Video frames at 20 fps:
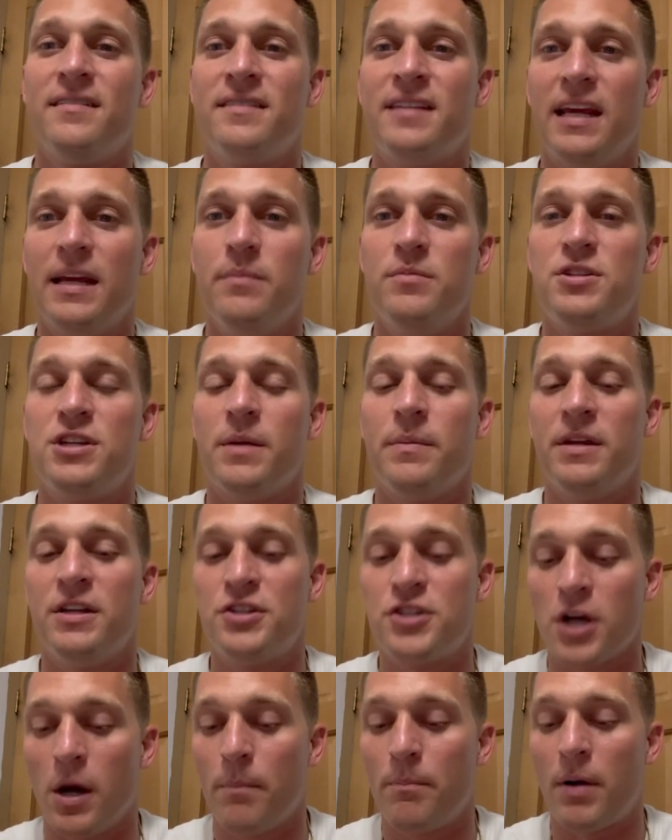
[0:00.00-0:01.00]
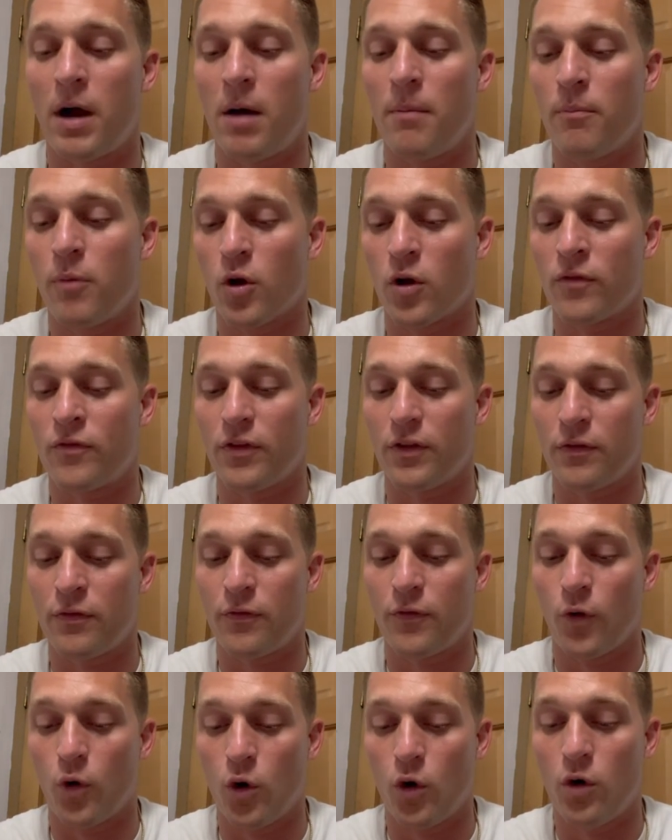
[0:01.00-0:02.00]
Team Jimmy, jump on board for the
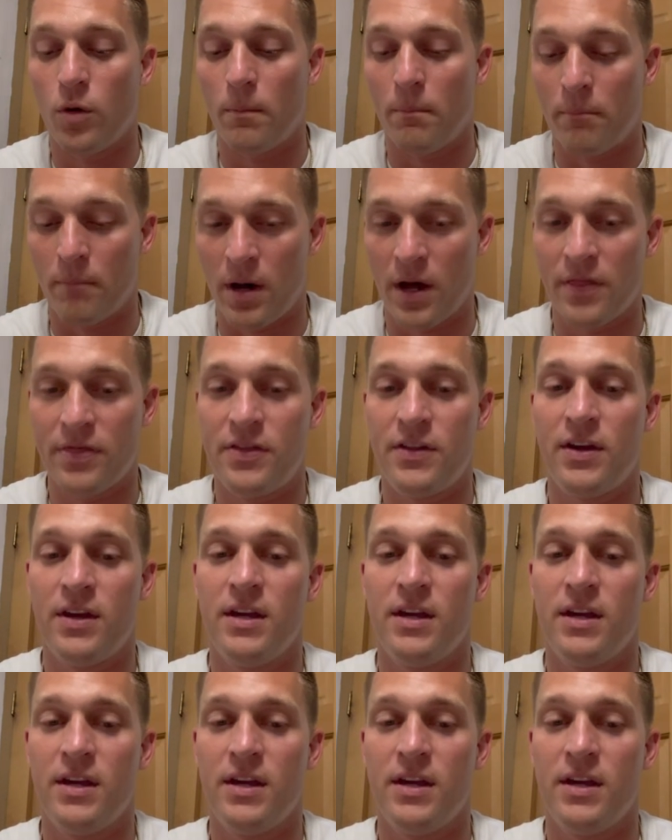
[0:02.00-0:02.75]
full month.